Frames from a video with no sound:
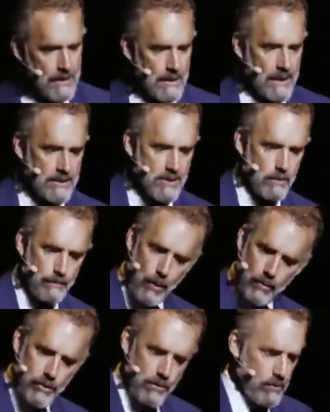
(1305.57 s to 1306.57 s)
And so
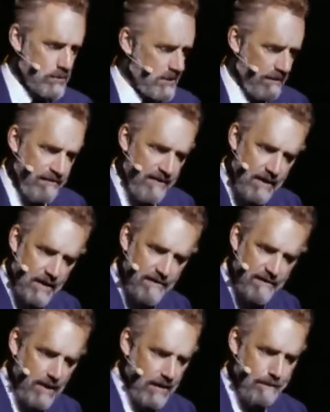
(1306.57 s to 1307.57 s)
both of those are very,
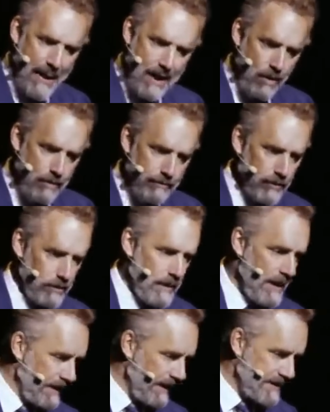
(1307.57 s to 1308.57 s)
very powerful,
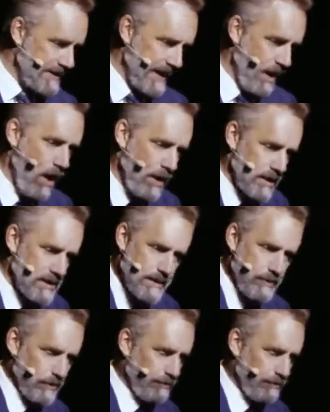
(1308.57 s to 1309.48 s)
let's say, archetypal